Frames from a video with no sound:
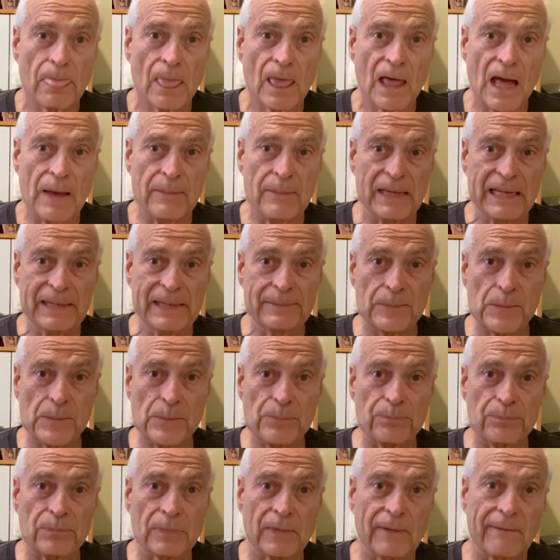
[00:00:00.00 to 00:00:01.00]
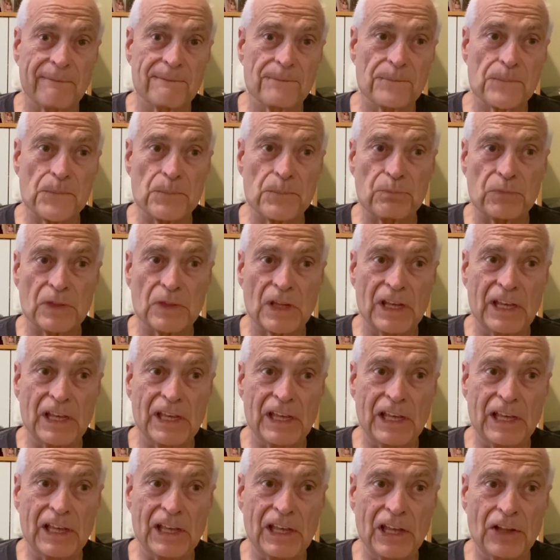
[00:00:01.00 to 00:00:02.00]
I mean,
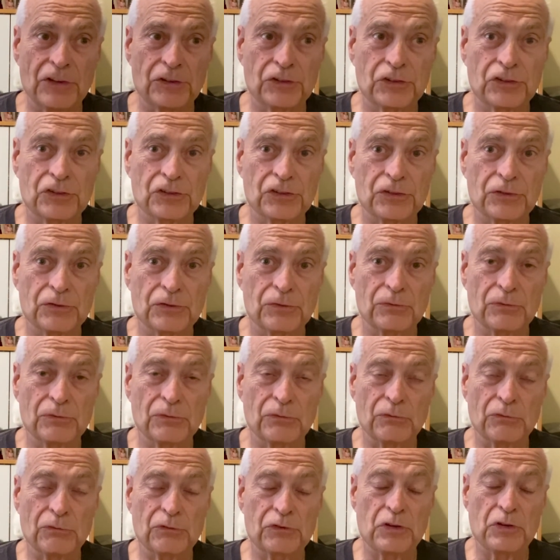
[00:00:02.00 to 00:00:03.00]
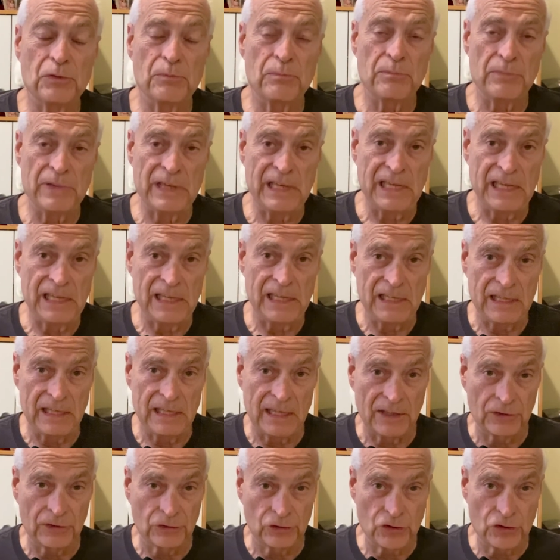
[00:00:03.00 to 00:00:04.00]
it's to me,
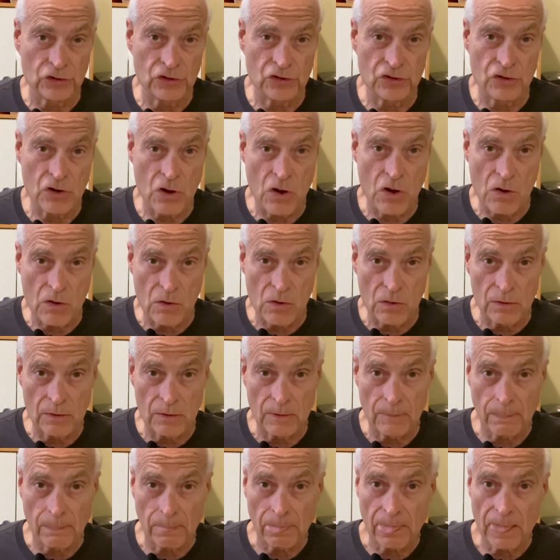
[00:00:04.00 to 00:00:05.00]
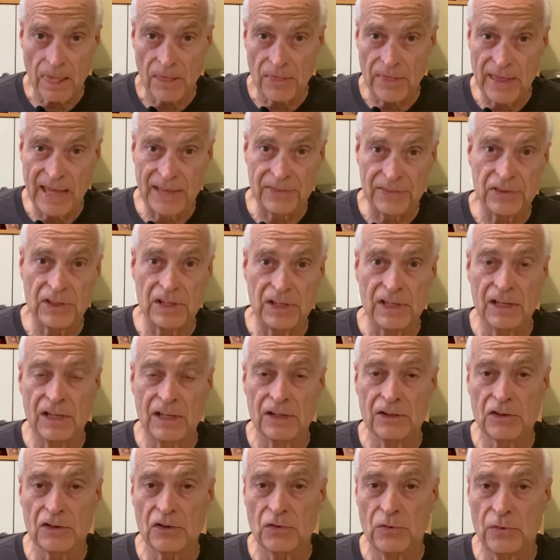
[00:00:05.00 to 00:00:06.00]
it's shown that the
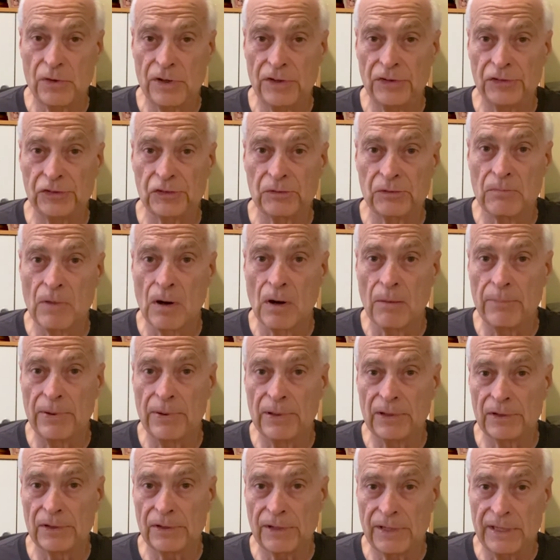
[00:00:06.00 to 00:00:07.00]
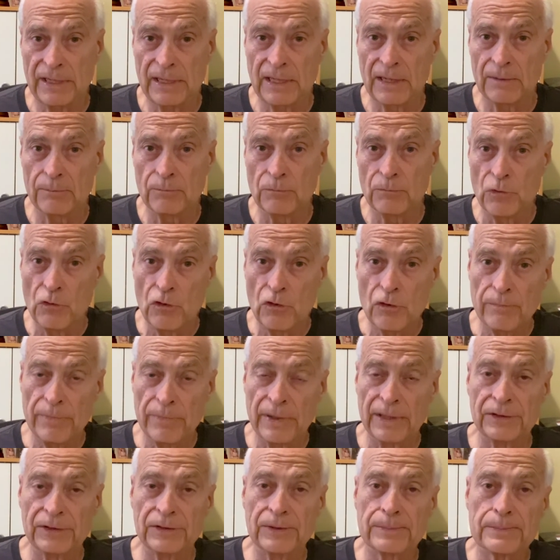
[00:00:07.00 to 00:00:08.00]
increased mobility and
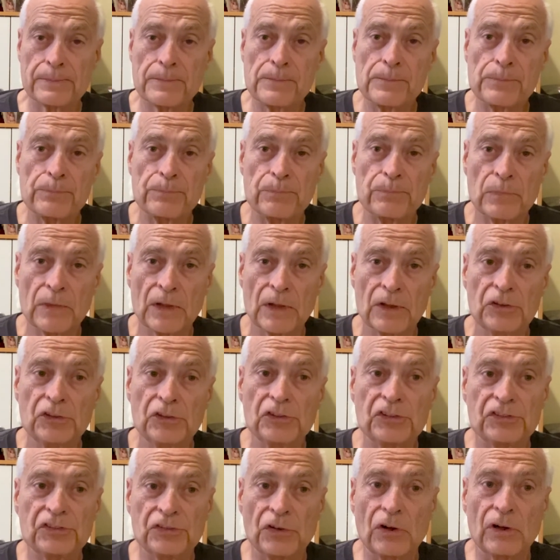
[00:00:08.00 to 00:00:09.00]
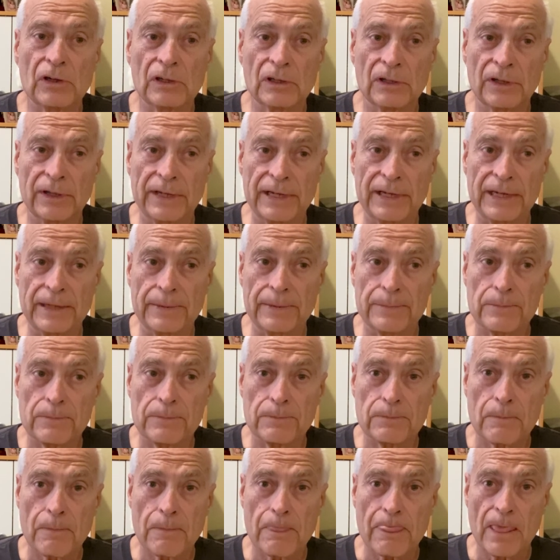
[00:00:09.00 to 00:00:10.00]
movement certainly
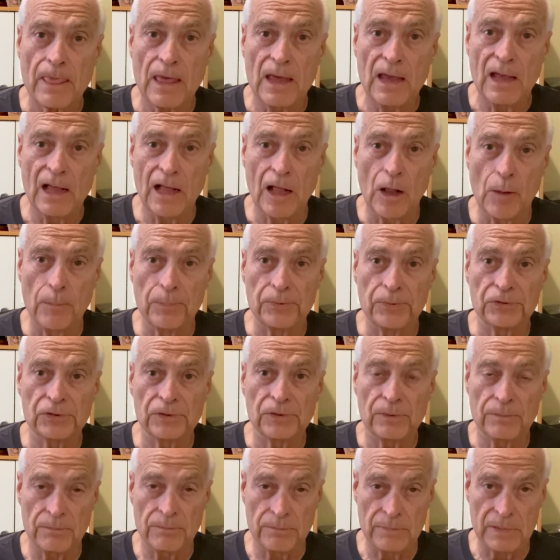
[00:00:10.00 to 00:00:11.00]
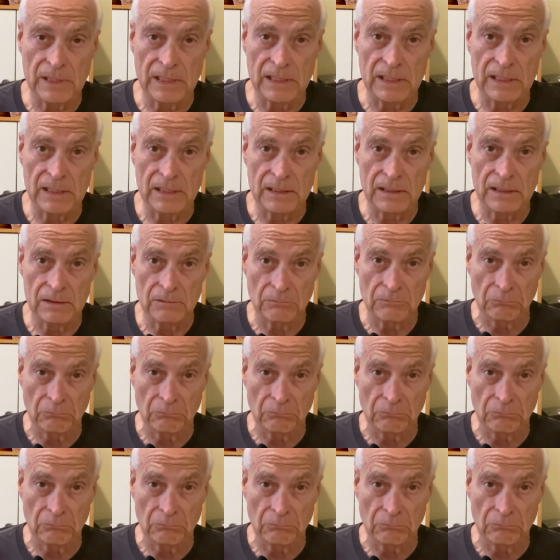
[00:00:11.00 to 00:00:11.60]
helps me